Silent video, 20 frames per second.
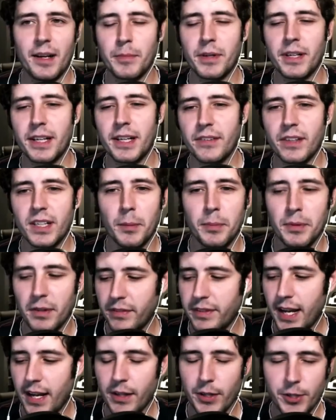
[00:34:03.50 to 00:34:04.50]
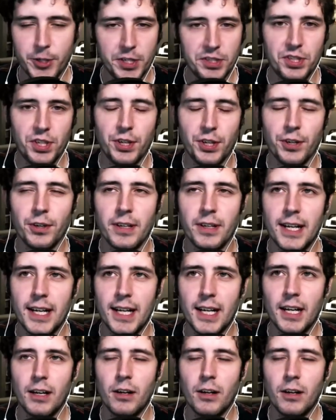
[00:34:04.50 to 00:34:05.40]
And, and I'm going to give a couple of analogies here.